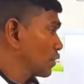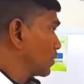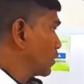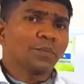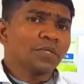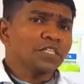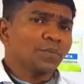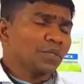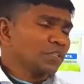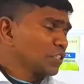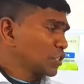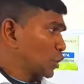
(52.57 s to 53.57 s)
Depends
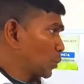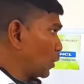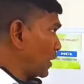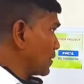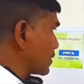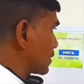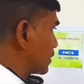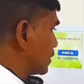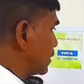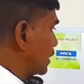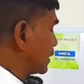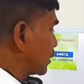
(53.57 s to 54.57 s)
upon the stimulus.
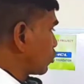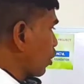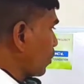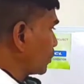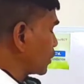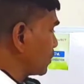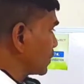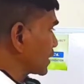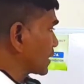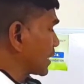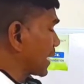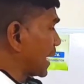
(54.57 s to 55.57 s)
The tropism
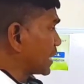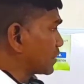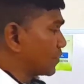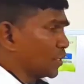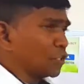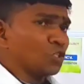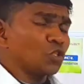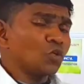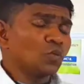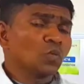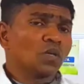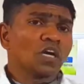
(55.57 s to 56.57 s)
is classified
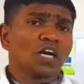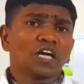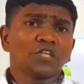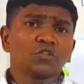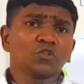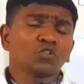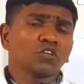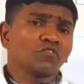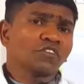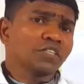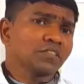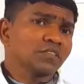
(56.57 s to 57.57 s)
into
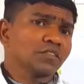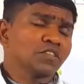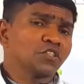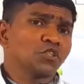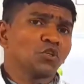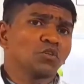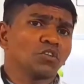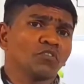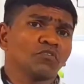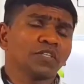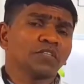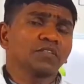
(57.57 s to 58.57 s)
heterotrophic,
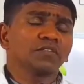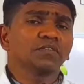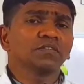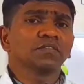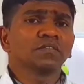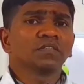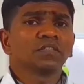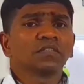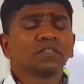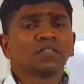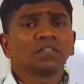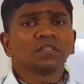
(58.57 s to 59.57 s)
geotrophic
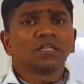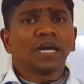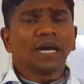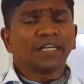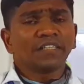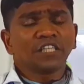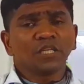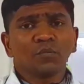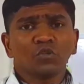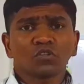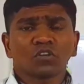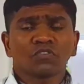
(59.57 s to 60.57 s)
and
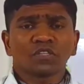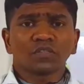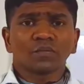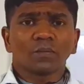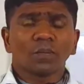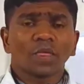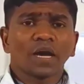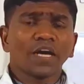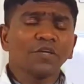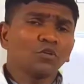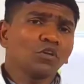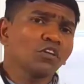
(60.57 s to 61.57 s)
chemotrophic.
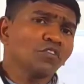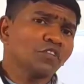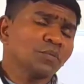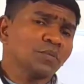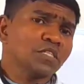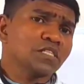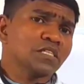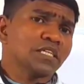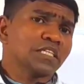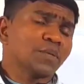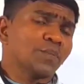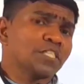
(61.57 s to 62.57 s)
Hydrotrophic means
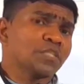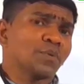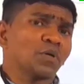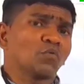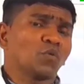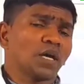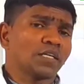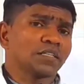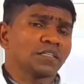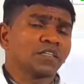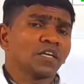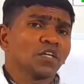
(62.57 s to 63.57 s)
depends upon
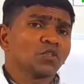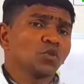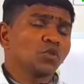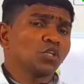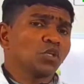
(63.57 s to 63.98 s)
water. So the